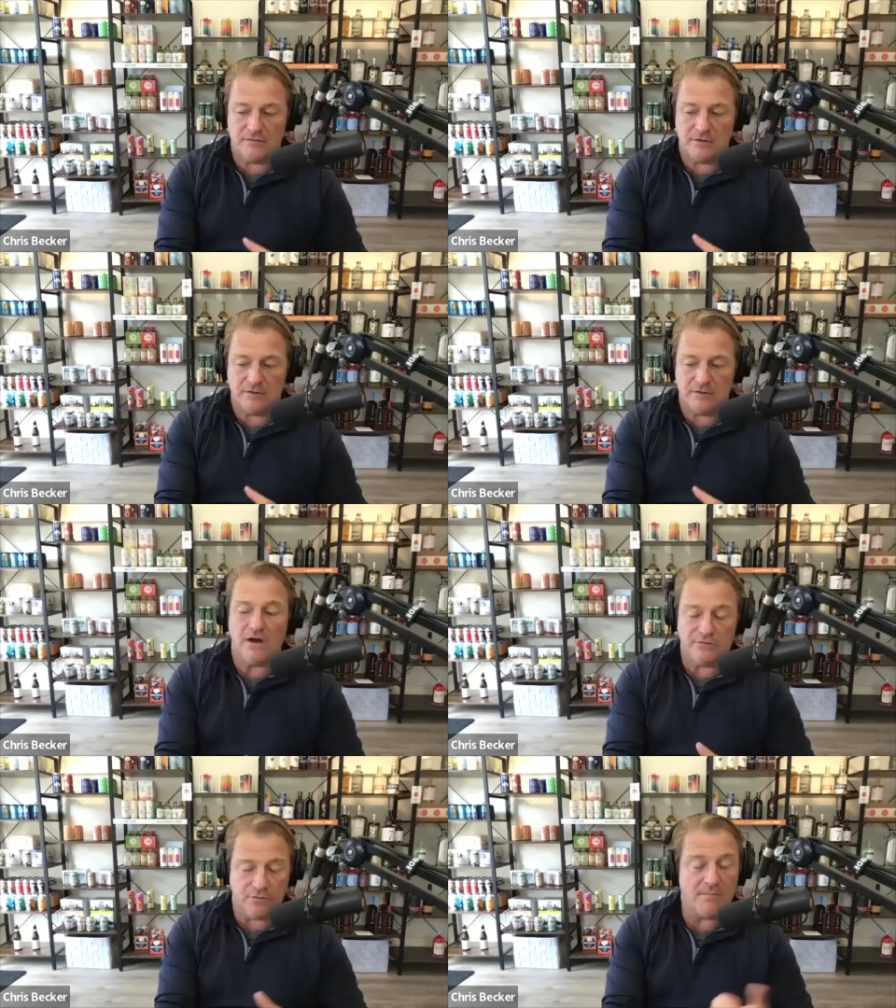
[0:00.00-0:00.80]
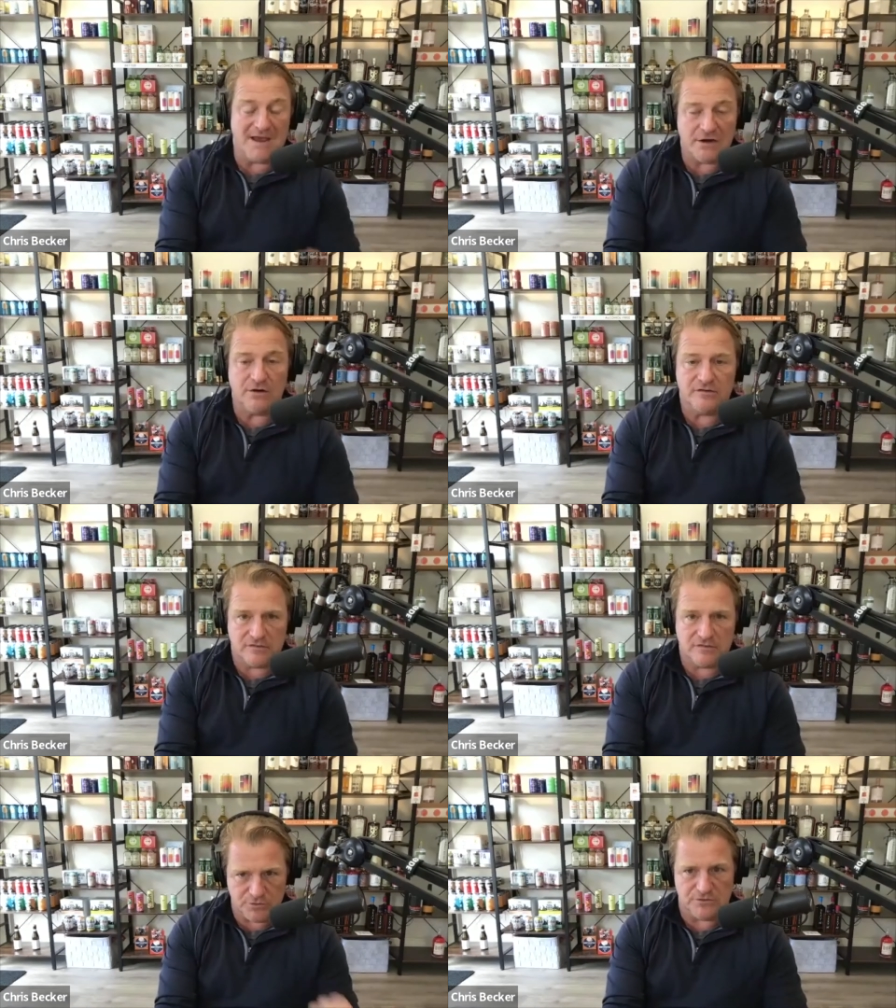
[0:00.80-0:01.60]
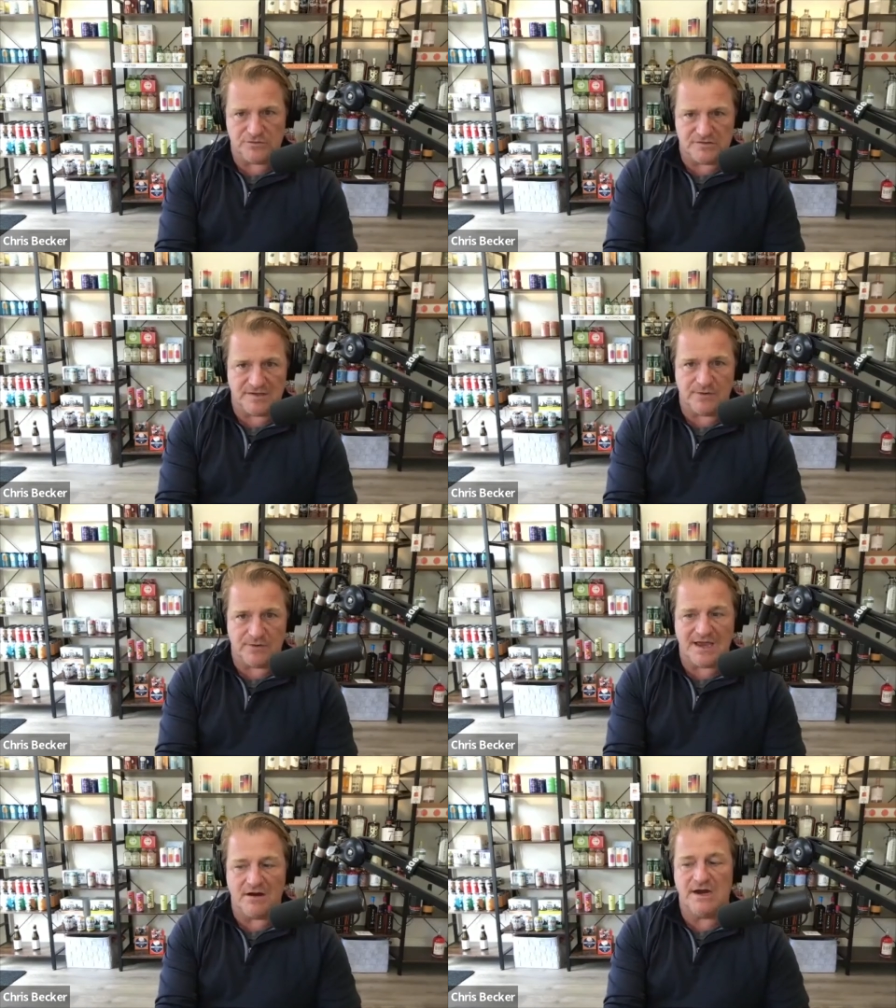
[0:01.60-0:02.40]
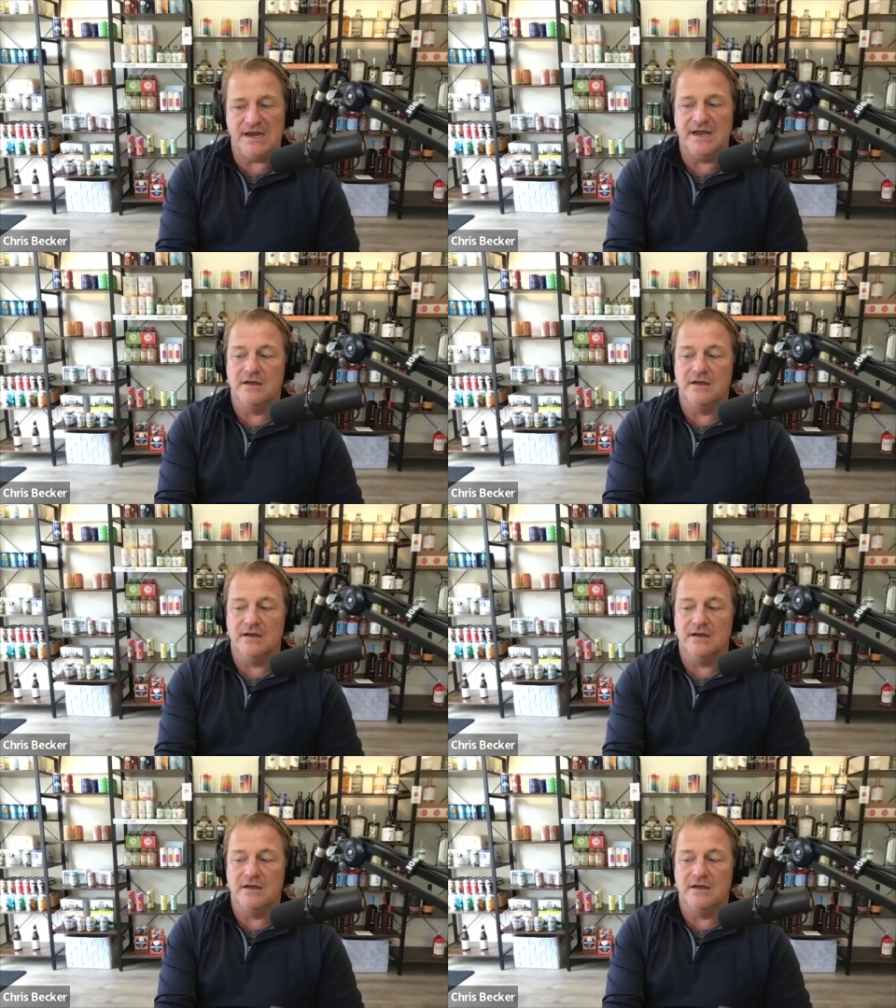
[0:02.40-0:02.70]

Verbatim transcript: you know, our, to our makers, the producers that we carry,